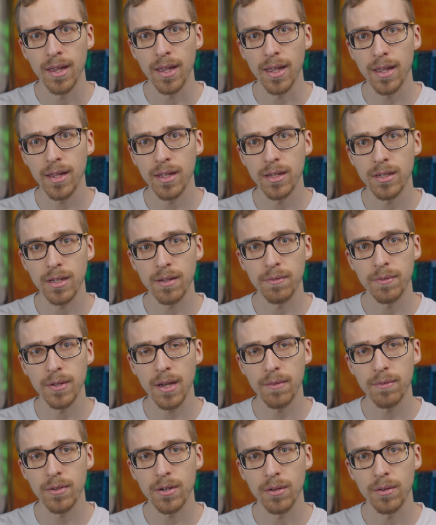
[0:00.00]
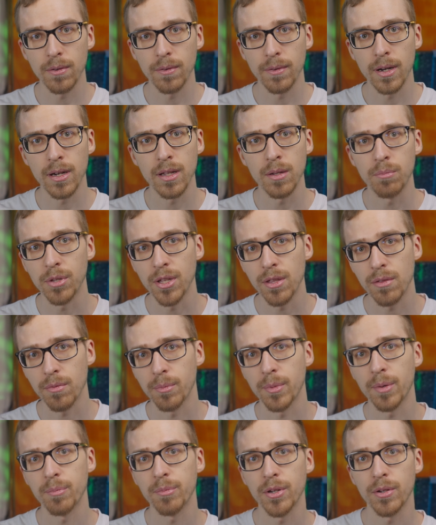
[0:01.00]
And if you haven't already, please
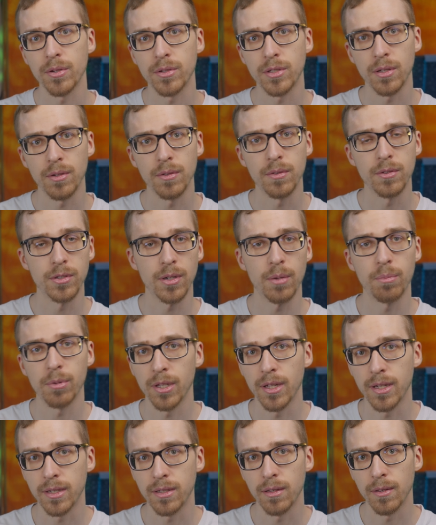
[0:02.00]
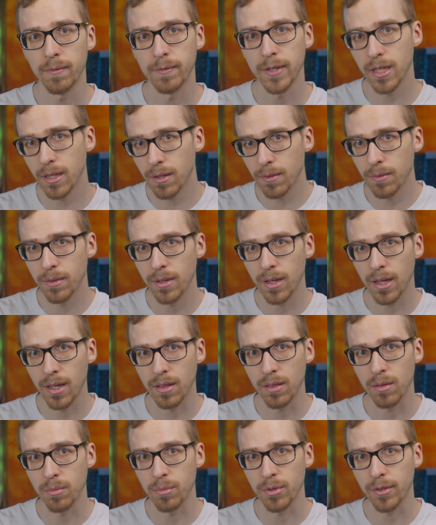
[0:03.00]
remember to drop a like to the video
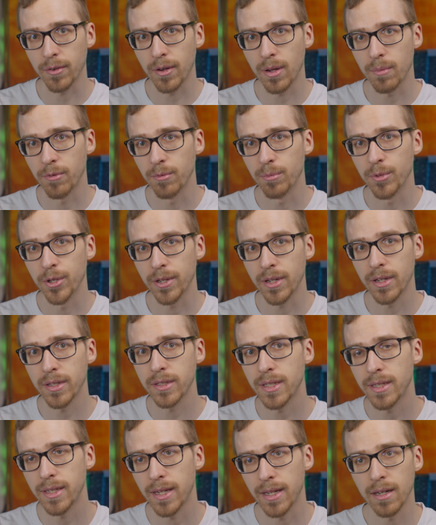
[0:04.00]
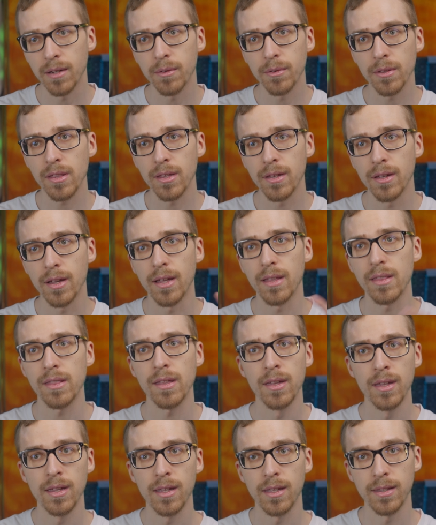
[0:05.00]
and subscribe for more content, and I will see you guys
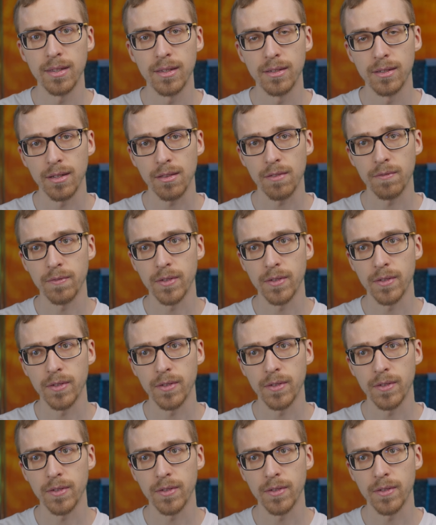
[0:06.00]
in the next